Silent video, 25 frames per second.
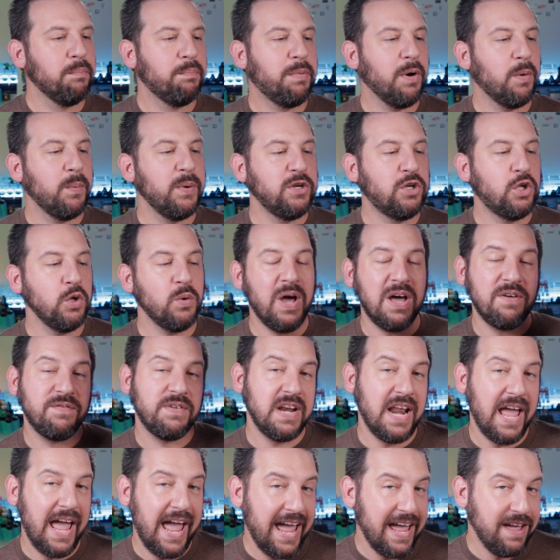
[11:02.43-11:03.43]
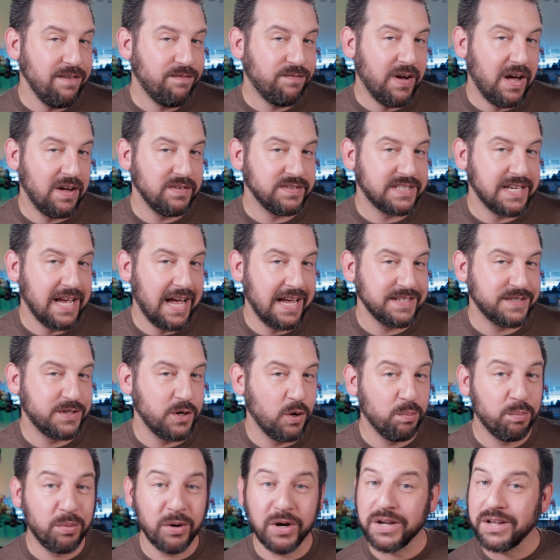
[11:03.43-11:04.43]
but we do have an A5 size
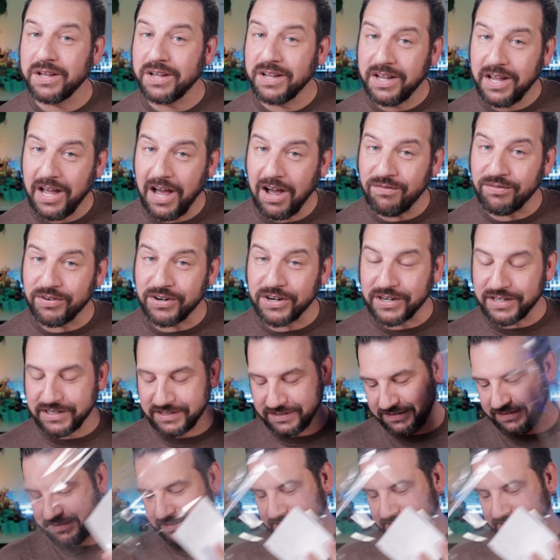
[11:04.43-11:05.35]
notebook cover.